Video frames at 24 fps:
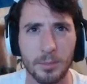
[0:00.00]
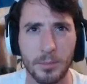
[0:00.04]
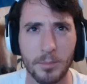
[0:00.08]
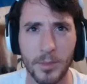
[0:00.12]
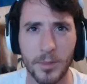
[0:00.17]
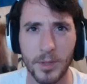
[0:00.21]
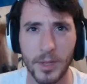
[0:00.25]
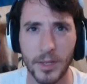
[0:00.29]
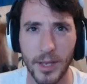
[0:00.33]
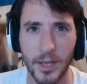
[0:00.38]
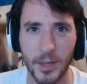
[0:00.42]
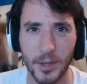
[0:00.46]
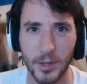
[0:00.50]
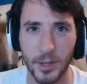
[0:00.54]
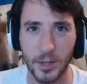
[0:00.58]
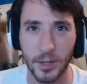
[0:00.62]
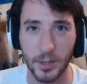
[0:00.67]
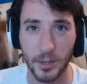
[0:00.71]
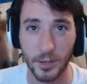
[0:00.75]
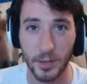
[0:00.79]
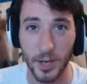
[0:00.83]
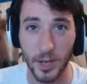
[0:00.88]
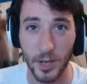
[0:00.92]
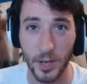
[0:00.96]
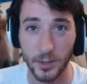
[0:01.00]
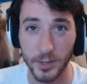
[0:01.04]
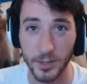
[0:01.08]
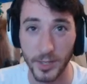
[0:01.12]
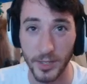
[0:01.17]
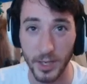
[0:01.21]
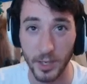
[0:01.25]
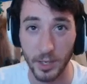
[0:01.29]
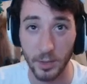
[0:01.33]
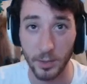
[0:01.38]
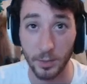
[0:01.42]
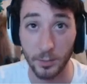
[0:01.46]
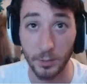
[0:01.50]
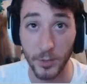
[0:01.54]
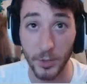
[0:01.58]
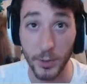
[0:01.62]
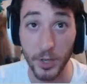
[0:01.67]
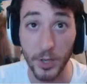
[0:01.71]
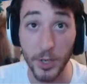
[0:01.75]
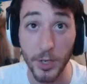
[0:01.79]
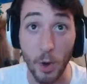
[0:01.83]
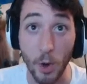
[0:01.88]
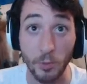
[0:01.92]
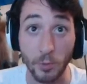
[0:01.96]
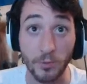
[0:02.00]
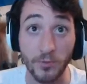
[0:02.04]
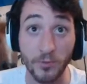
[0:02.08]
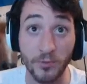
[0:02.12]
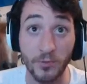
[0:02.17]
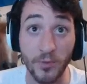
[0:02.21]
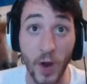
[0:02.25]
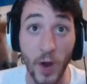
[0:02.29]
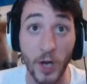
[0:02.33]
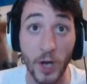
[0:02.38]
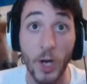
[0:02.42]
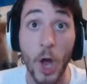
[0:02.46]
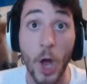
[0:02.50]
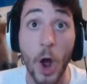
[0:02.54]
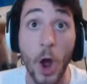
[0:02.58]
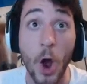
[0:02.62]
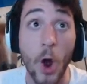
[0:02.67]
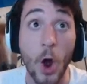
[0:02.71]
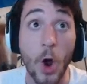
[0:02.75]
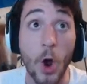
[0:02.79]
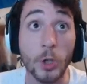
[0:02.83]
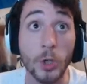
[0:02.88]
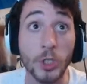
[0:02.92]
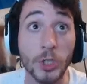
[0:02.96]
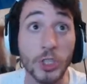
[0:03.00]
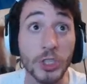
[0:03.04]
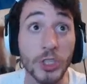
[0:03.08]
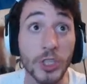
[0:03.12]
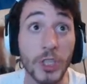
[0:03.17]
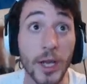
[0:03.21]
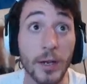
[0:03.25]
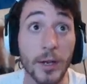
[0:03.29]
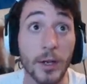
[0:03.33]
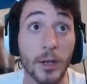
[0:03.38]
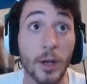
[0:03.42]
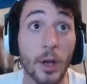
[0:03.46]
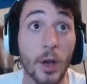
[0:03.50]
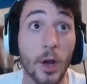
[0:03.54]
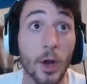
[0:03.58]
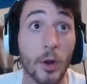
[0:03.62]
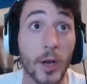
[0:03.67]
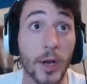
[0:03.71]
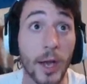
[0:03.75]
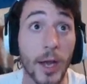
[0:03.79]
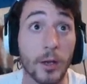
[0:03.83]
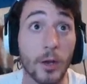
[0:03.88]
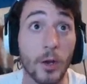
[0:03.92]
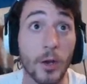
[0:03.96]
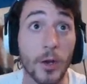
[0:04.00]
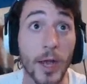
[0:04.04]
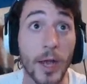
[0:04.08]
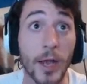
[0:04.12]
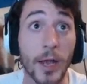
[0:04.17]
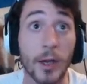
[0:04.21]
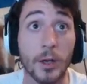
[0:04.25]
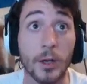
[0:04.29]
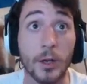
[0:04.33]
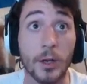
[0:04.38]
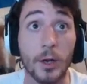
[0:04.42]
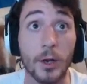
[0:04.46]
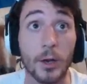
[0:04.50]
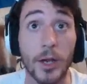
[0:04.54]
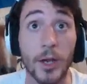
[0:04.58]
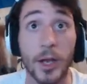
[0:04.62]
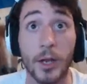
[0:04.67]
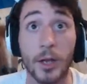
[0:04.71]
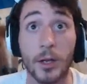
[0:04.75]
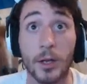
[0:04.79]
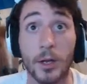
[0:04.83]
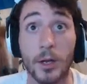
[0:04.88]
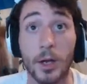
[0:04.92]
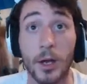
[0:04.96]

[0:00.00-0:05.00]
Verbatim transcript: like their colors get a little muted. Oh fuck! Oh shit! Okay, okay, okay.